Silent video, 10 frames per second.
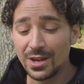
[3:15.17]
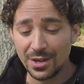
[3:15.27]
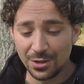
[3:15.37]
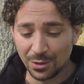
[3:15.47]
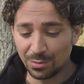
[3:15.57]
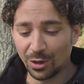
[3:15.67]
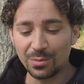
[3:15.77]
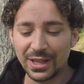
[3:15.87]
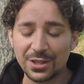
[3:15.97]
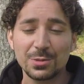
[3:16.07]
You could
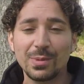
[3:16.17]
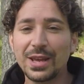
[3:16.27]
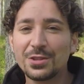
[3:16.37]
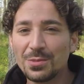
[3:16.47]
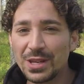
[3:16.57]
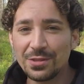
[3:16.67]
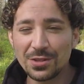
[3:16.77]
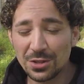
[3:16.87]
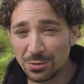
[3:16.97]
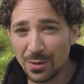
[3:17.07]
probably explain to me in the
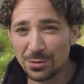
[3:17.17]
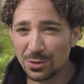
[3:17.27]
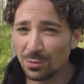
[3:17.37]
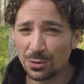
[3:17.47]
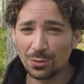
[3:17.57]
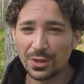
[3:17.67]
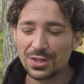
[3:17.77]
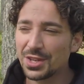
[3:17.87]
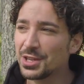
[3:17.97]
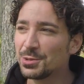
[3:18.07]
description what all
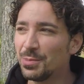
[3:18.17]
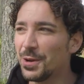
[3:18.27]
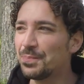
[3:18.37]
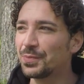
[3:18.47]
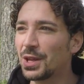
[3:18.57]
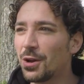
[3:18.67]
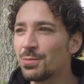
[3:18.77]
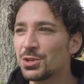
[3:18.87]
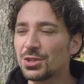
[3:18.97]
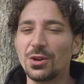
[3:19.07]
this is, but you know, I'm
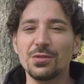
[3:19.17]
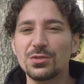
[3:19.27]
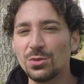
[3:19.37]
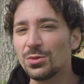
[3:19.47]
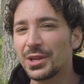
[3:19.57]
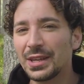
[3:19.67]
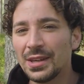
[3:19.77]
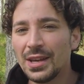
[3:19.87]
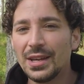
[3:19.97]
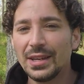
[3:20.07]
just kind of talking
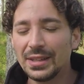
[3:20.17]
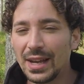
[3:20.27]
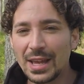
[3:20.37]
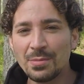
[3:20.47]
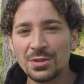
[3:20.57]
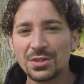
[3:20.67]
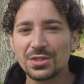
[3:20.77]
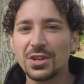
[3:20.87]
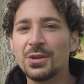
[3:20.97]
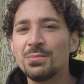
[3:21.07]
in layman's
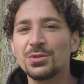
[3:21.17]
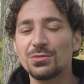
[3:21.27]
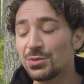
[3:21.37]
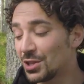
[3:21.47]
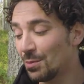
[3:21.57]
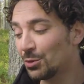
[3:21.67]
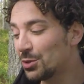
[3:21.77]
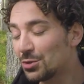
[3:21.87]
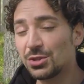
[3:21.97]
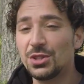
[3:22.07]
terms from someone
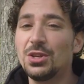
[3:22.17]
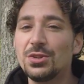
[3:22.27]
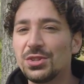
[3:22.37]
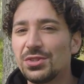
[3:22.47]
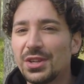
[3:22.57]
who just uses the